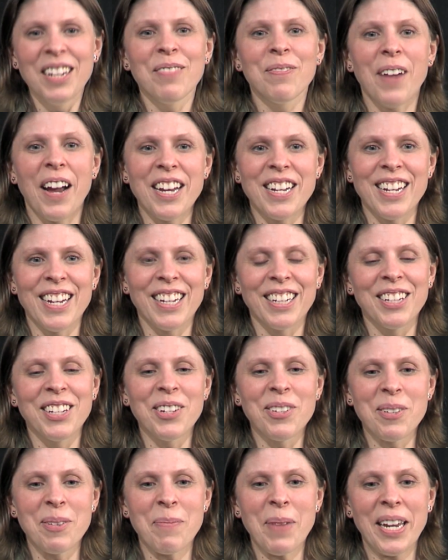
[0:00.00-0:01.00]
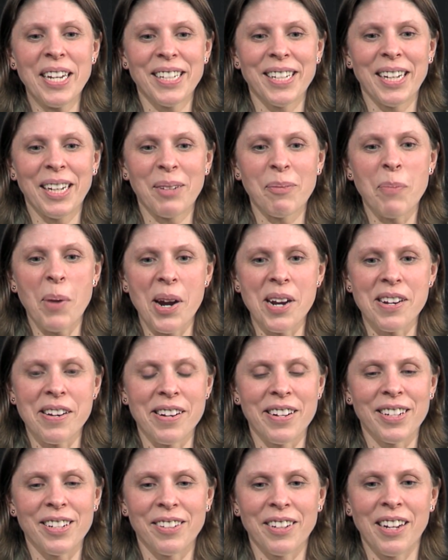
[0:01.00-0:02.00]
finding new amazing
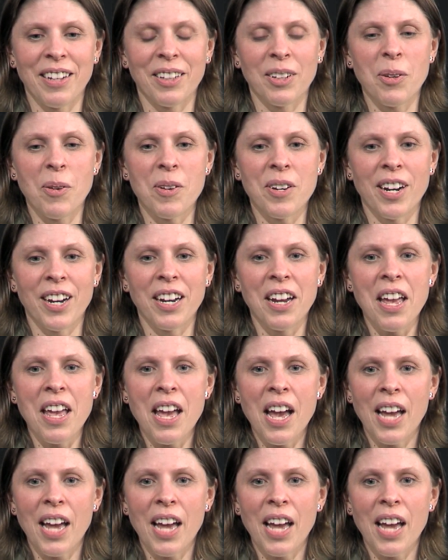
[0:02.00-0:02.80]
partners around the corner.